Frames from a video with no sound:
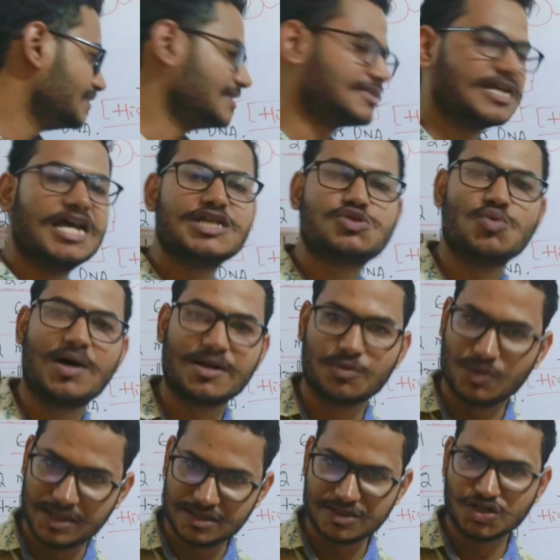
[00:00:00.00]
this
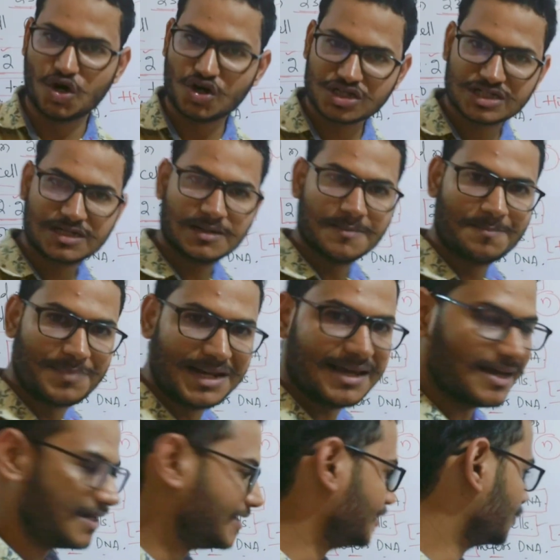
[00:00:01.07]
H1 will not
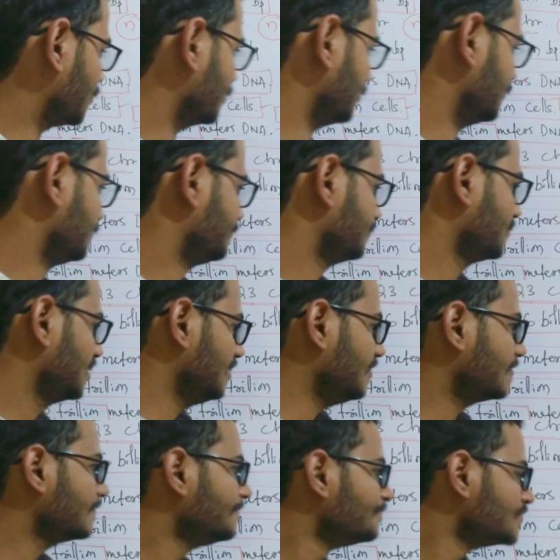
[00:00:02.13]
play any role.
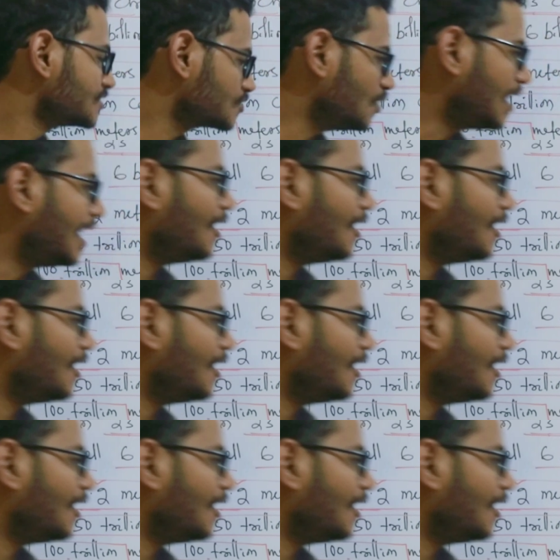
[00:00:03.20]
Clear? So